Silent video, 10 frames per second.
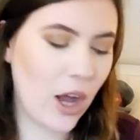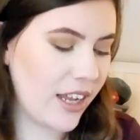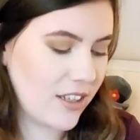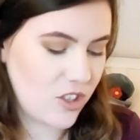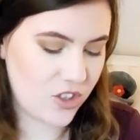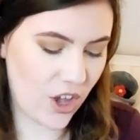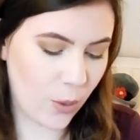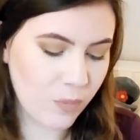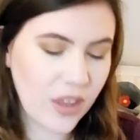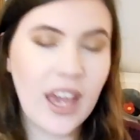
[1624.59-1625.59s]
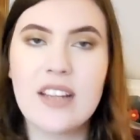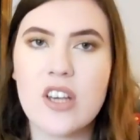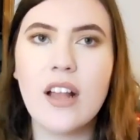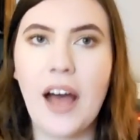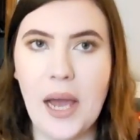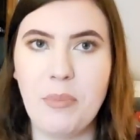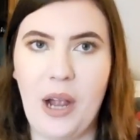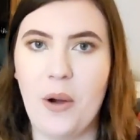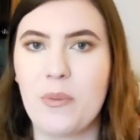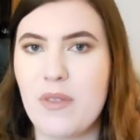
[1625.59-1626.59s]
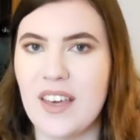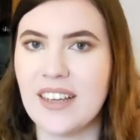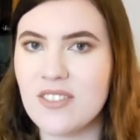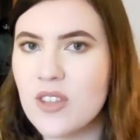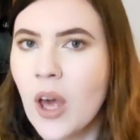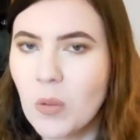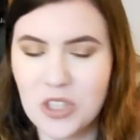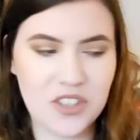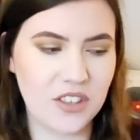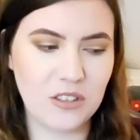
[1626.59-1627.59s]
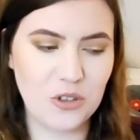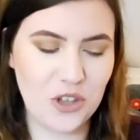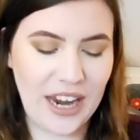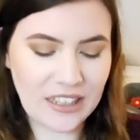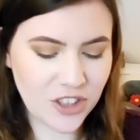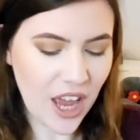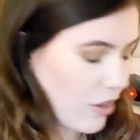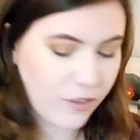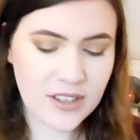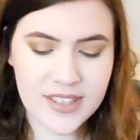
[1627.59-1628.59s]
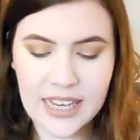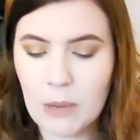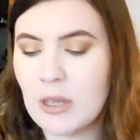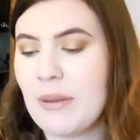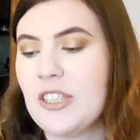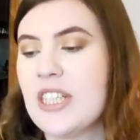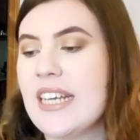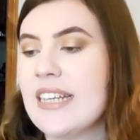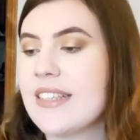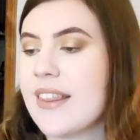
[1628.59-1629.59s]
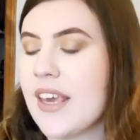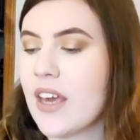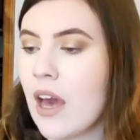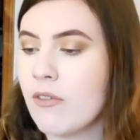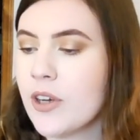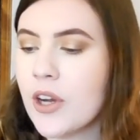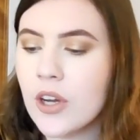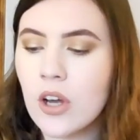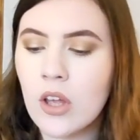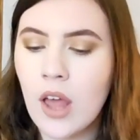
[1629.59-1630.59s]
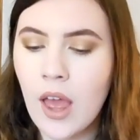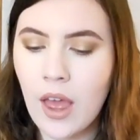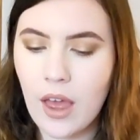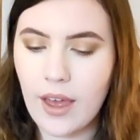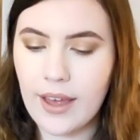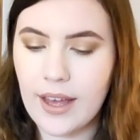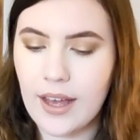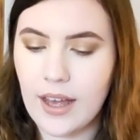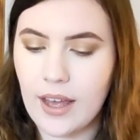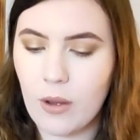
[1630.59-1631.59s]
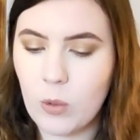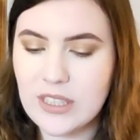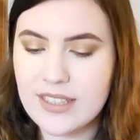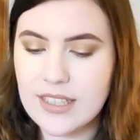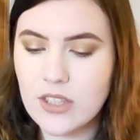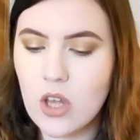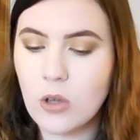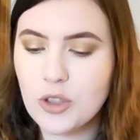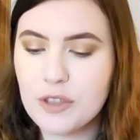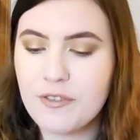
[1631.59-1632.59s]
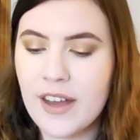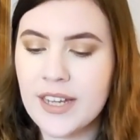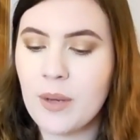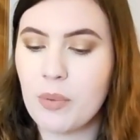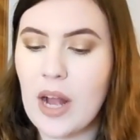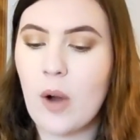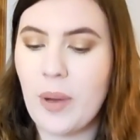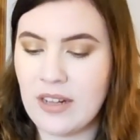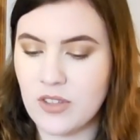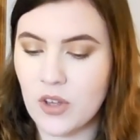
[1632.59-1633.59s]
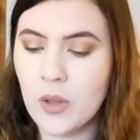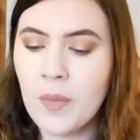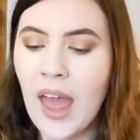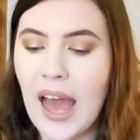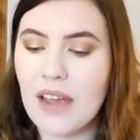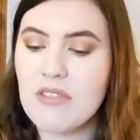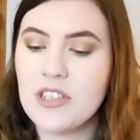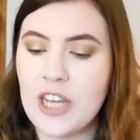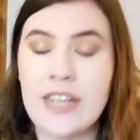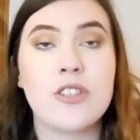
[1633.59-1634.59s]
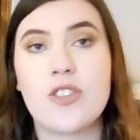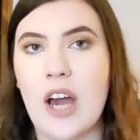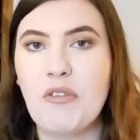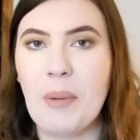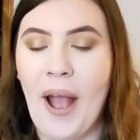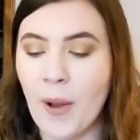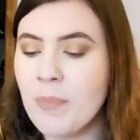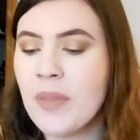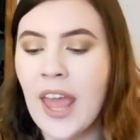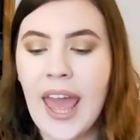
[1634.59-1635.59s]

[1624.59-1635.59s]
product. So it's all eyebrow things, which is a little strange. The first thing I want to mention is the CoverGirl, what is this? Ultra Fine Brow Pencil. I have the shade Soft Brown.